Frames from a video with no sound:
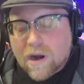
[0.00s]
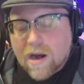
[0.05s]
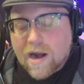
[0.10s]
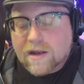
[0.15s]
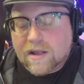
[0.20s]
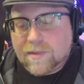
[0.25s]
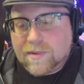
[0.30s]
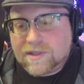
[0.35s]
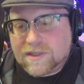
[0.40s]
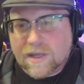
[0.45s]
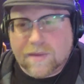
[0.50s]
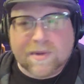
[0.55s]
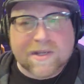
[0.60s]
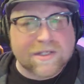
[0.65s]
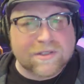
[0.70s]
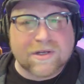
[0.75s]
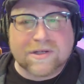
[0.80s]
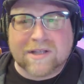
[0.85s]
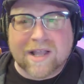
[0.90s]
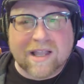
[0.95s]
All right, let me see
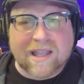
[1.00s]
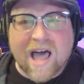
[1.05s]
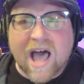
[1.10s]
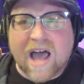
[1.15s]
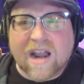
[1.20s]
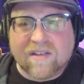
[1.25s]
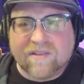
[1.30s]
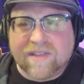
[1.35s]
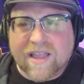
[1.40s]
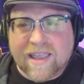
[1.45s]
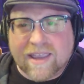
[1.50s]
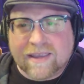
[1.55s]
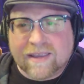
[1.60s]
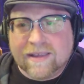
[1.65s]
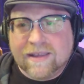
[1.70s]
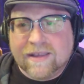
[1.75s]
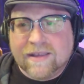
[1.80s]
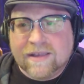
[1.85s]
because there's a lot of like